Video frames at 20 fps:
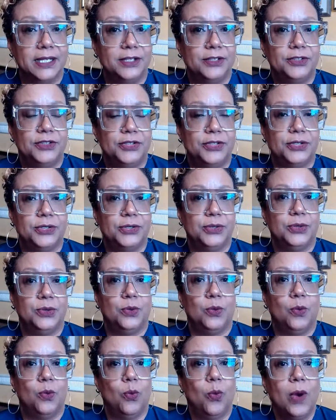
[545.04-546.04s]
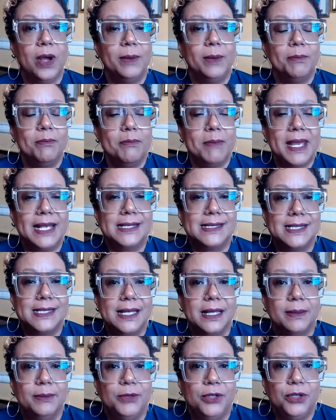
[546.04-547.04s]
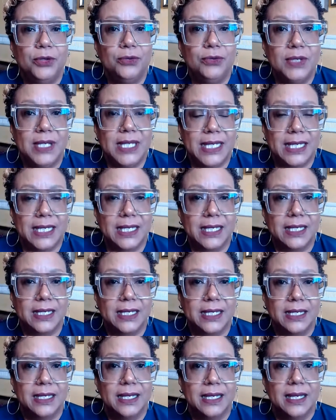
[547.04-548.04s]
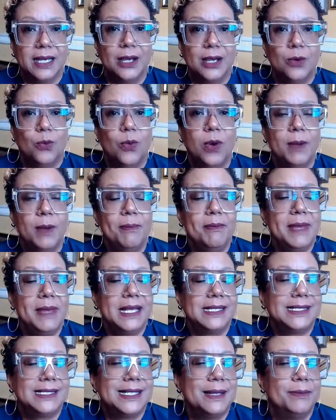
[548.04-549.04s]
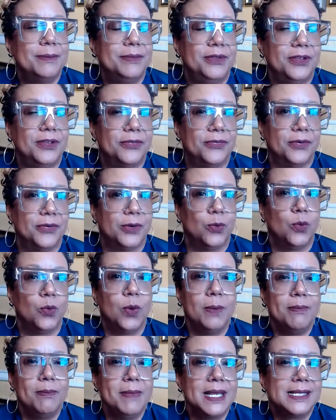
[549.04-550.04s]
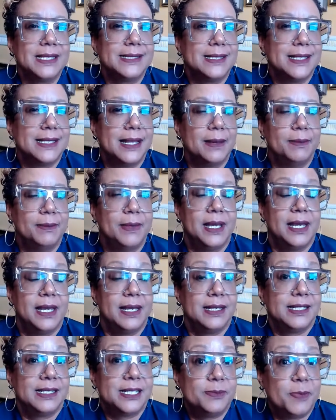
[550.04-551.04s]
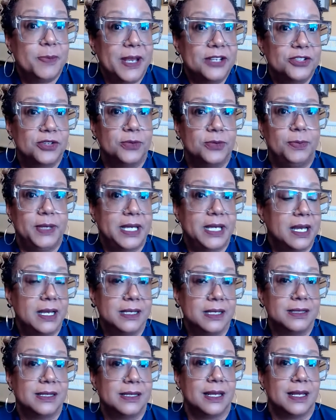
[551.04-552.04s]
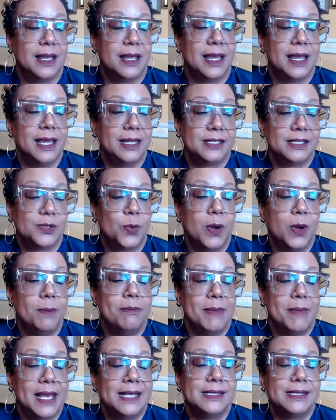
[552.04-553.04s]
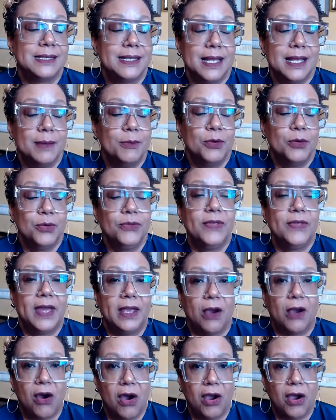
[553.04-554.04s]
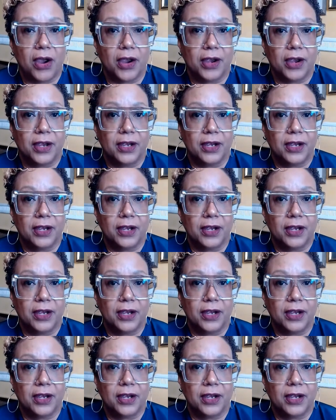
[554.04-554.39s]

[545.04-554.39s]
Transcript: into what makes them unique, what makes them different, what makes them special, because it's what makes them who they are.